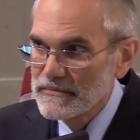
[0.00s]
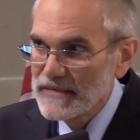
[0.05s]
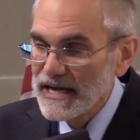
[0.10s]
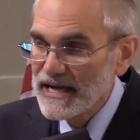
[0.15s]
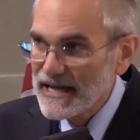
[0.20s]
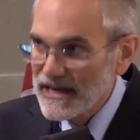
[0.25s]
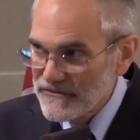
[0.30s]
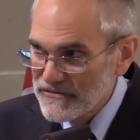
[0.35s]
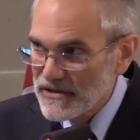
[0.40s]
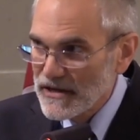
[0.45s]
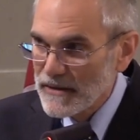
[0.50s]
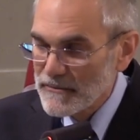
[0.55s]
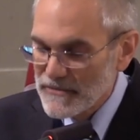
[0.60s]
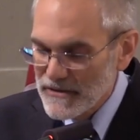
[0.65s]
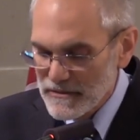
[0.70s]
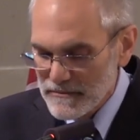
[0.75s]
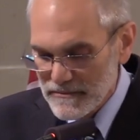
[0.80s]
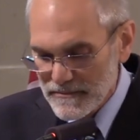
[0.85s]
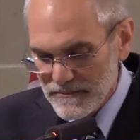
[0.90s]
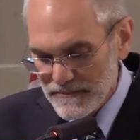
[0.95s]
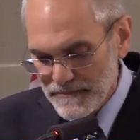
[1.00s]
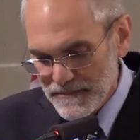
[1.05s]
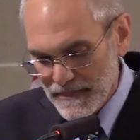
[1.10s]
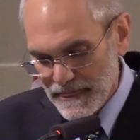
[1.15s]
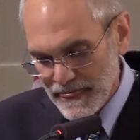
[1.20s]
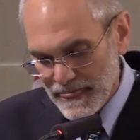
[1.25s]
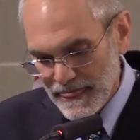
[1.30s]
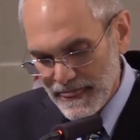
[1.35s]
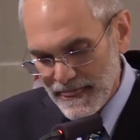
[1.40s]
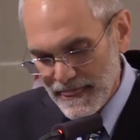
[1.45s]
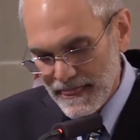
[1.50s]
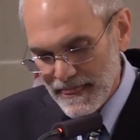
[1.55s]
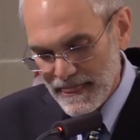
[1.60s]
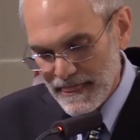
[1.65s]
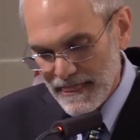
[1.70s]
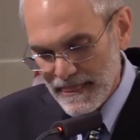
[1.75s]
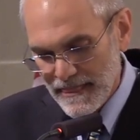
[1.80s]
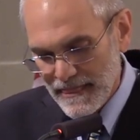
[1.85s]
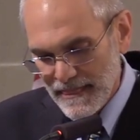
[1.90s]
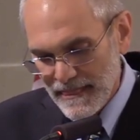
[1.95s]
I have kept
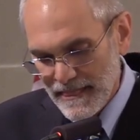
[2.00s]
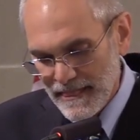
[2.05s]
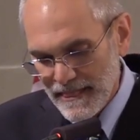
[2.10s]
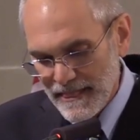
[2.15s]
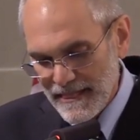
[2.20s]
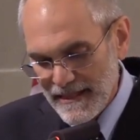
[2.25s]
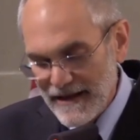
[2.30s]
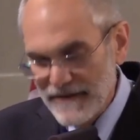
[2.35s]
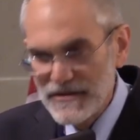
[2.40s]
him.